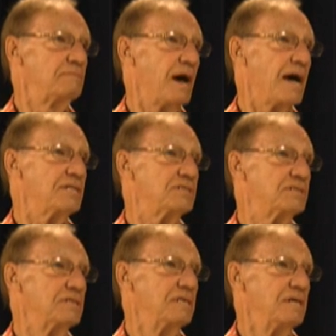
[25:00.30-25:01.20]
pots
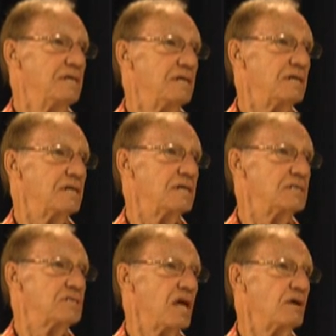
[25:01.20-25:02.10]
uh,
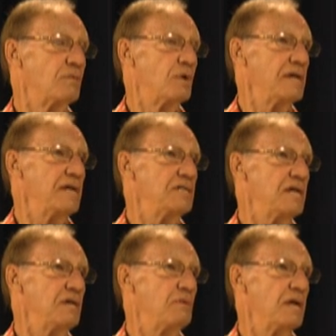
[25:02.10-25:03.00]
slung up one
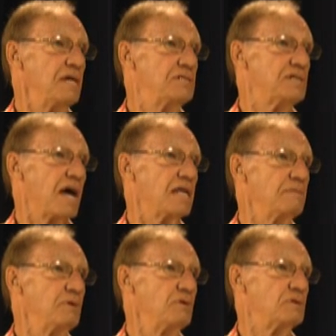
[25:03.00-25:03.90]
each, one each side of the
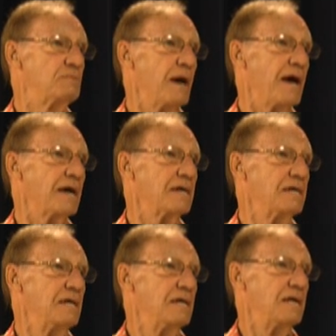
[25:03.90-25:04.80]
mule's back.
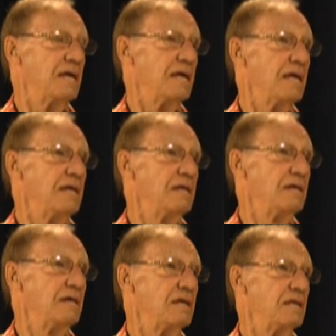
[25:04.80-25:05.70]
And
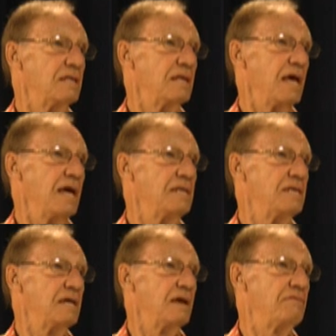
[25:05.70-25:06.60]
they
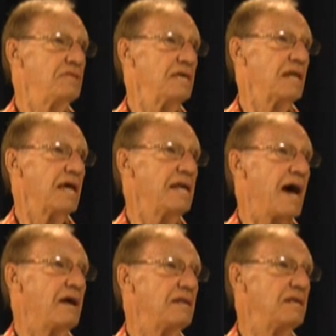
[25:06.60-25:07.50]
had everything laid
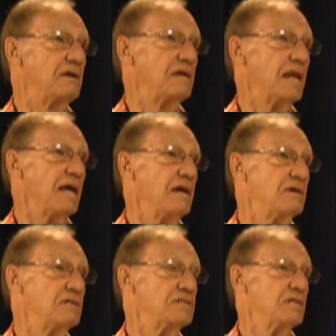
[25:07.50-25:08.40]
out in there in
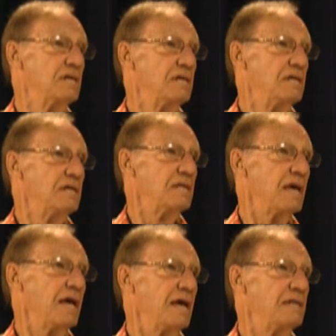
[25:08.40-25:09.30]
layers
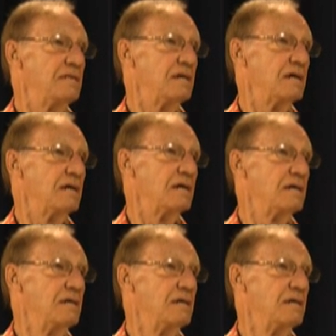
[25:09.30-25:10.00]
they had uh,